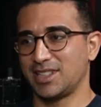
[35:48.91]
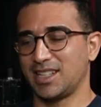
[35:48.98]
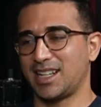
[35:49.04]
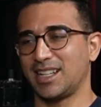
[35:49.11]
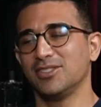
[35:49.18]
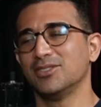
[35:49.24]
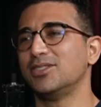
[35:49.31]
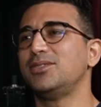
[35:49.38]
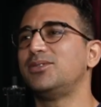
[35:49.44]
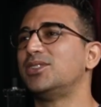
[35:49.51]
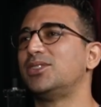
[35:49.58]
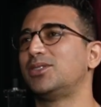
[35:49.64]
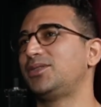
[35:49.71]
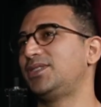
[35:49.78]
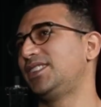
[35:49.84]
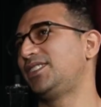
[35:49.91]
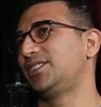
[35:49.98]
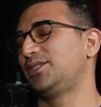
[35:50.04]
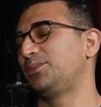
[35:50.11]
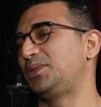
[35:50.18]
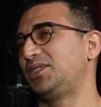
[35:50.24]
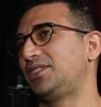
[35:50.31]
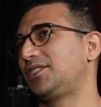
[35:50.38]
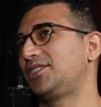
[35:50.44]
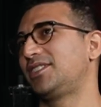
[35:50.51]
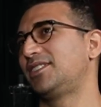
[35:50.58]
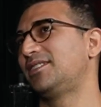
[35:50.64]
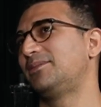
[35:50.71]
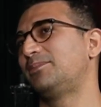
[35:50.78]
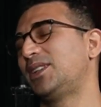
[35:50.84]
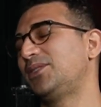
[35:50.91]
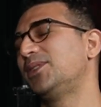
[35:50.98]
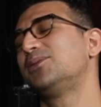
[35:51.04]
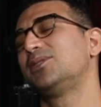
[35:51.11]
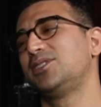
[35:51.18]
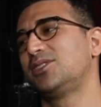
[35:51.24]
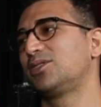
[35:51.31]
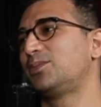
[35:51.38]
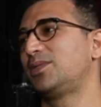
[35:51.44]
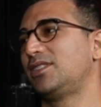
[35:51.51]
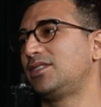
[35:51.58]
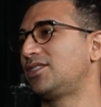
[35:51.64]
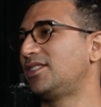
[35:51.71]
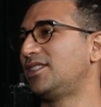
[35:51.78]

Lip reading: I don't even know if this is a position. My favorite yoga position?